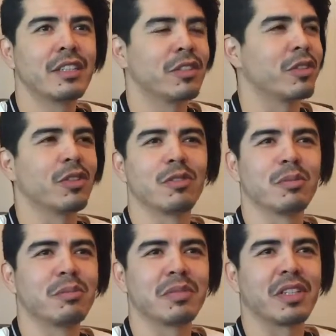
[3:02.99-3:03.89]
Not all of
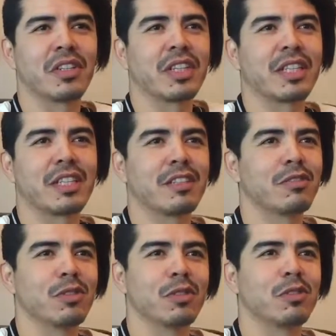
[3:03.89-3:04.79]
them, I think, are
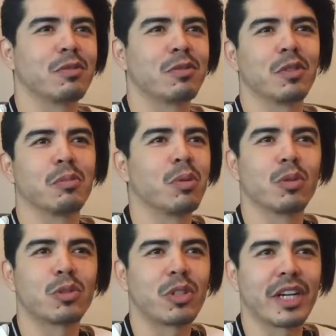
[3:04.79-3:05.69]
for poor
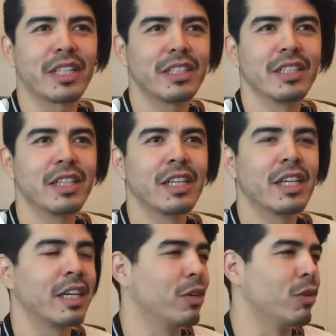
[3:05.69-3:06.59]
trade,
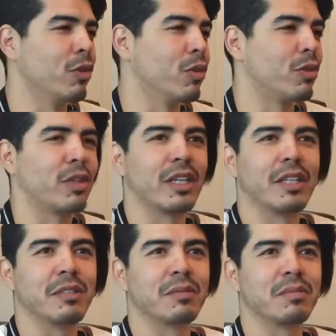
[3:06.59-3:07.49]
or I